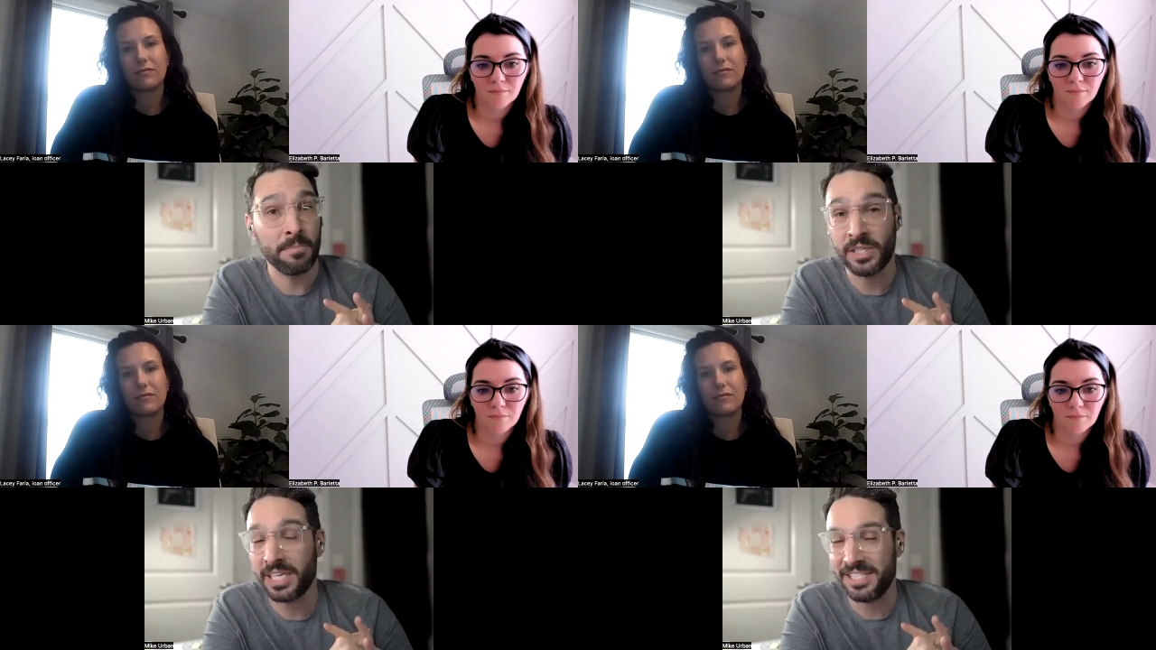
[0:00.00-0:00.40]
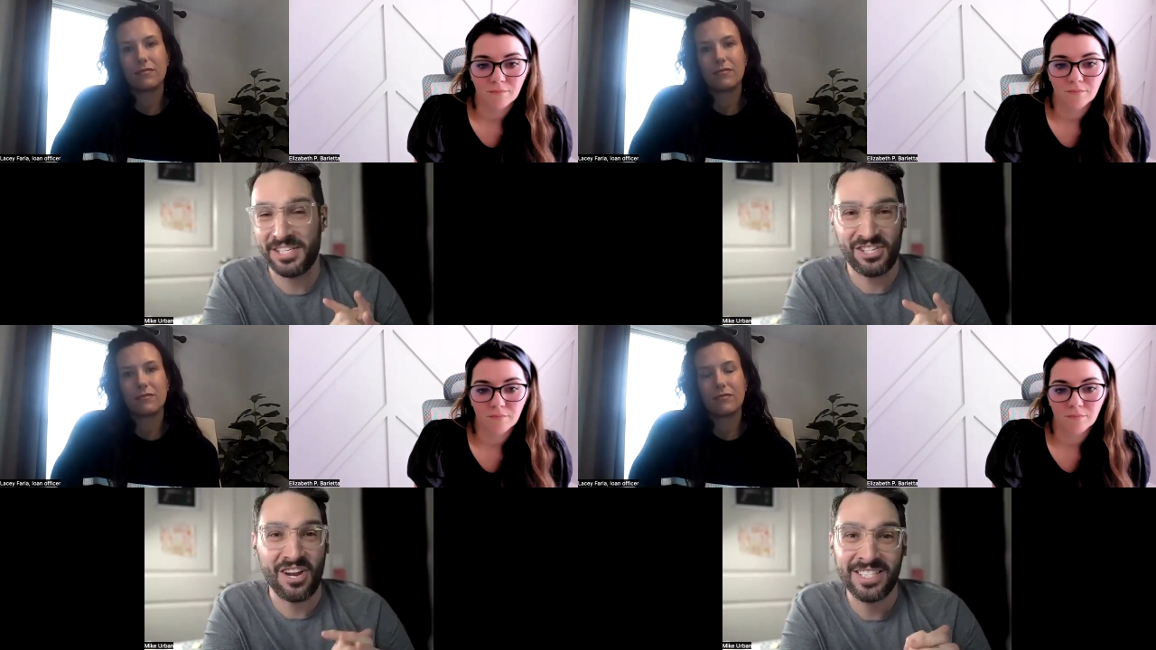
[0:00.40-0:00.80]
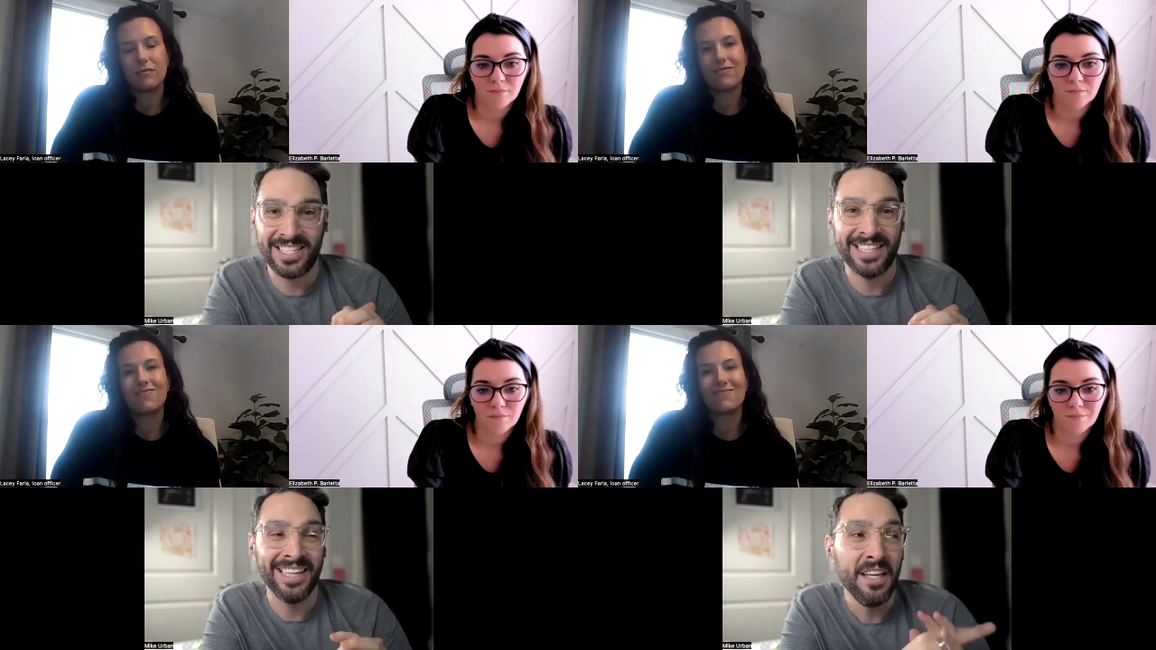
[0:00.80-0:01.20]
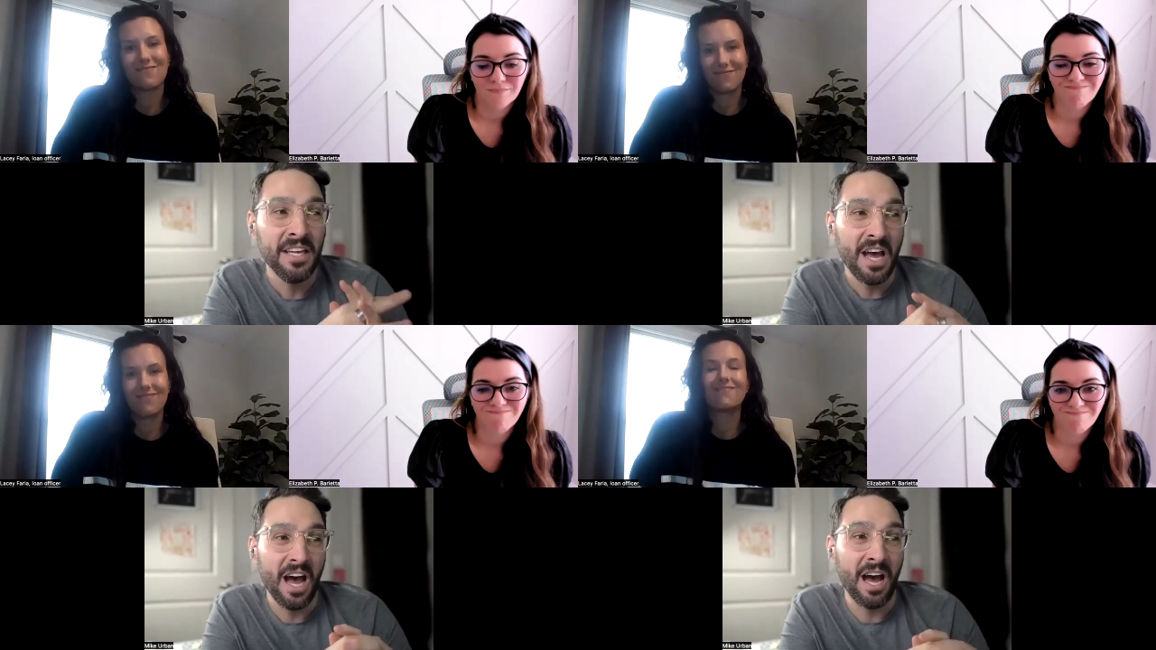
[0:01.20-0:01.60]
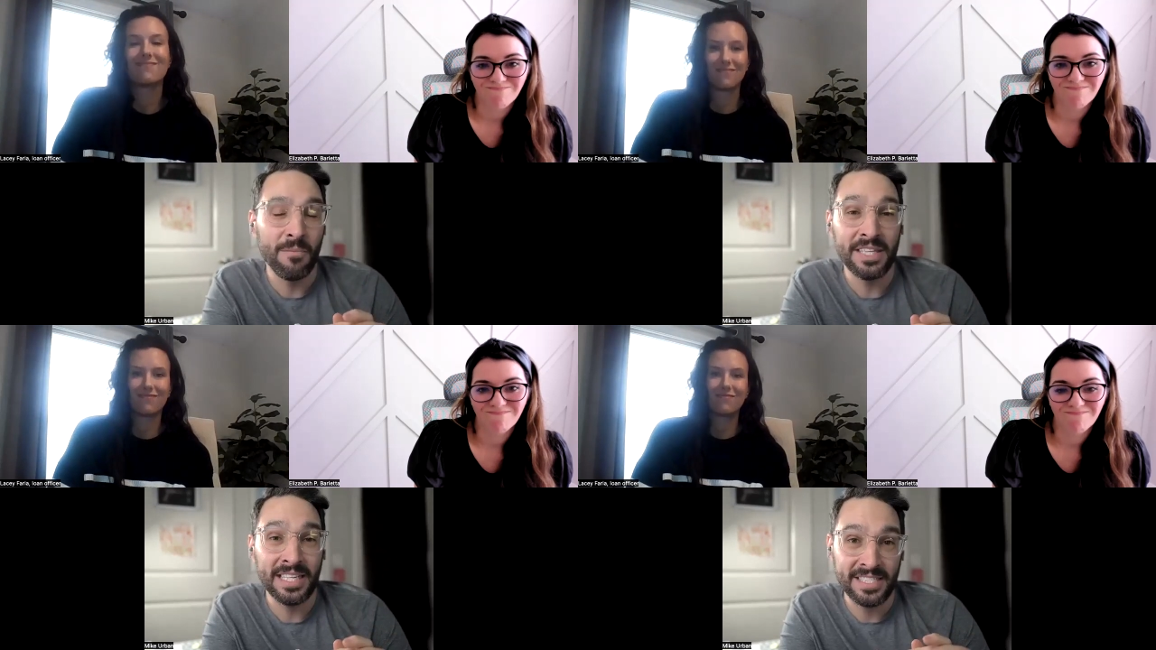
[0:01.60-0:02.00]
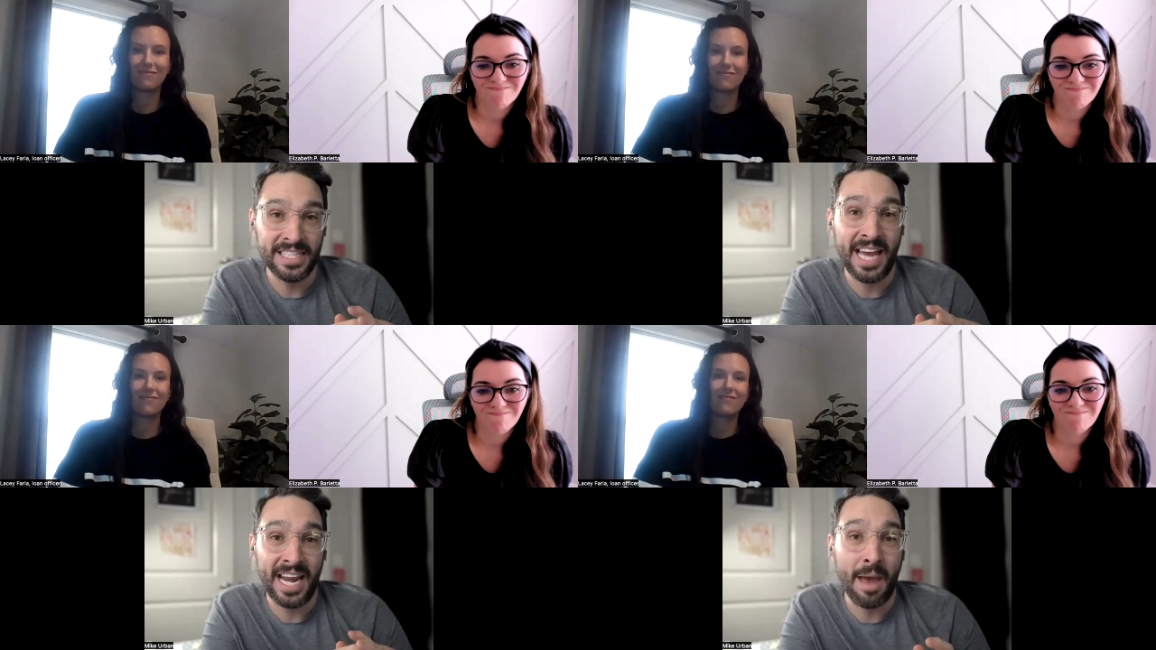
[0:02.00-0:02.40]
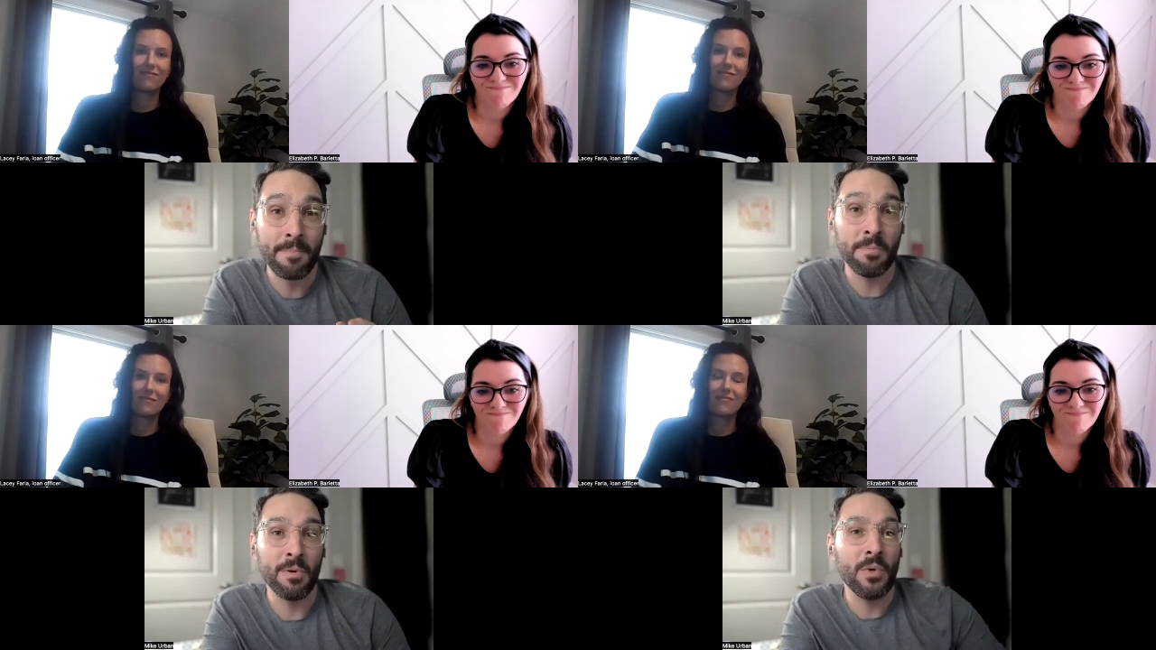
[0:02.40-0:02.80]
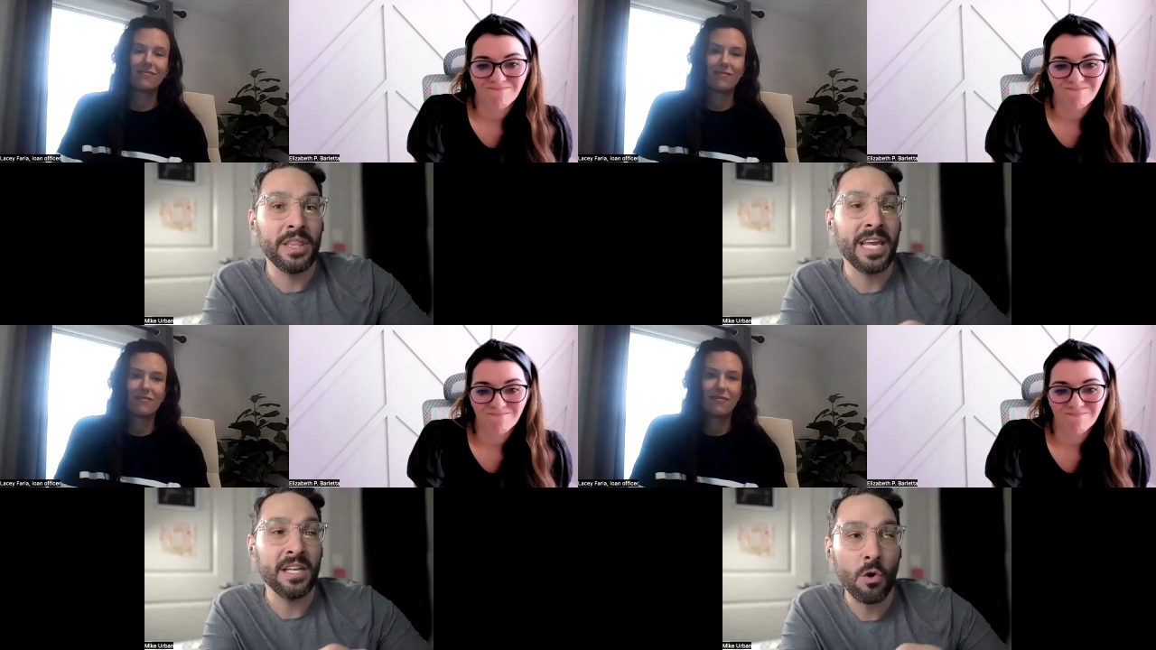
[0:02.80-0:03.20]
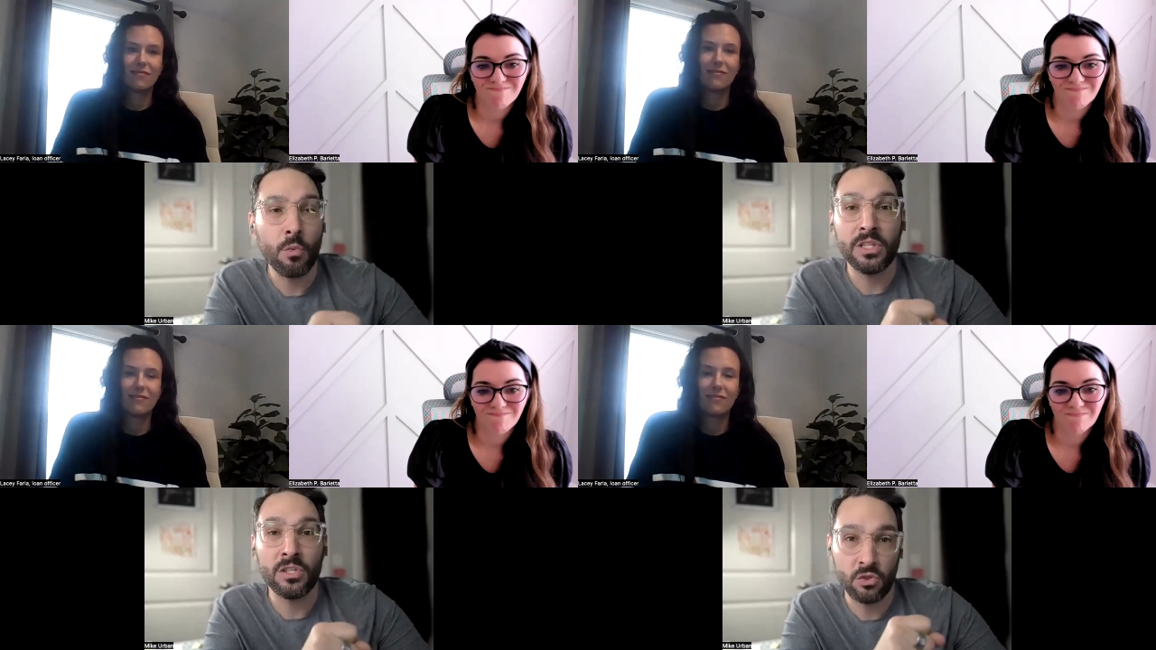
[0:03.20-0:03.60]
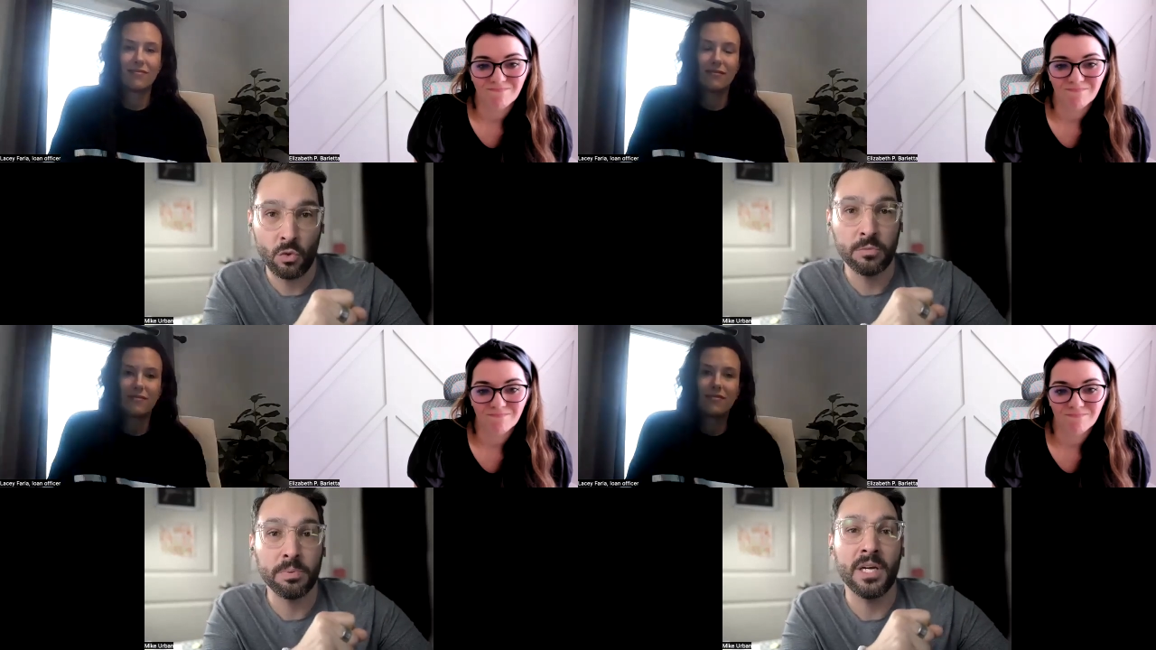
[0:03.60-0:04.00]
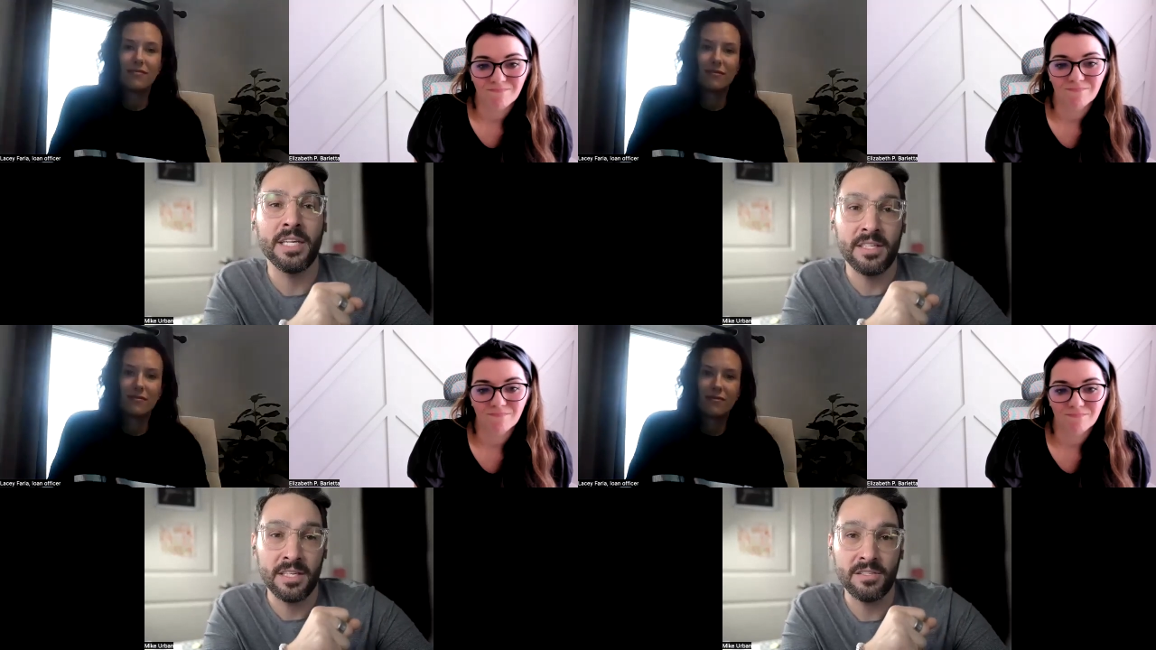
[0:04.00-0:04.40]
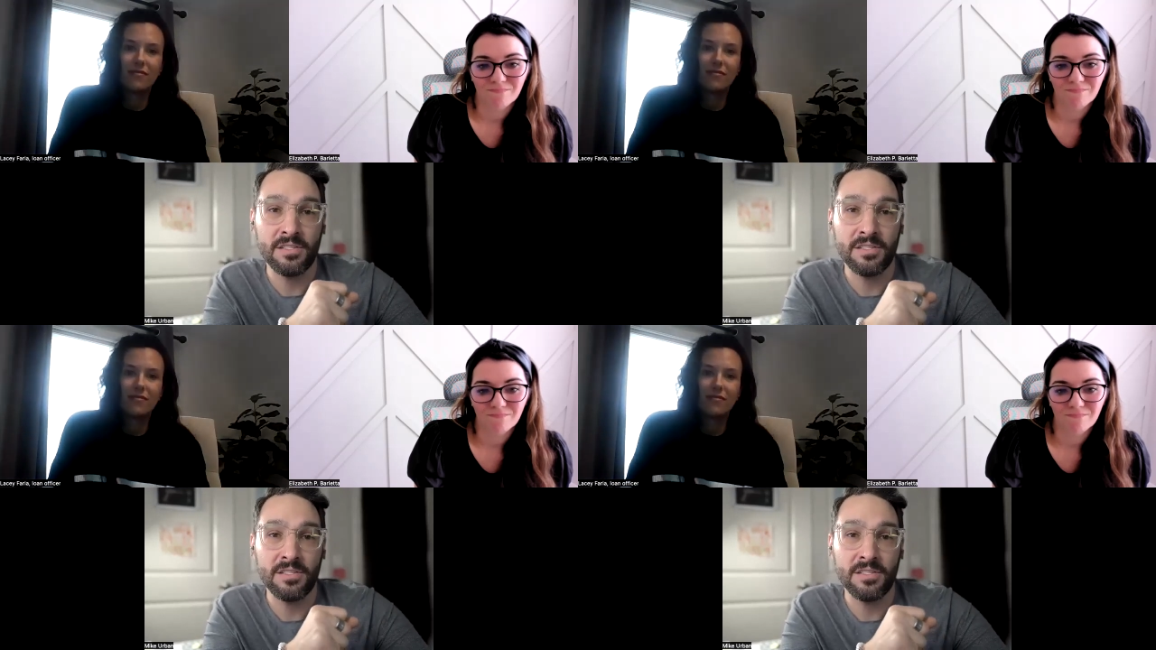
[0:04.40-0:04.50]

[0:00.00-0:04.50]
Speaker 1: get disgusted uh, when they see that happen. But when they know what the sold price is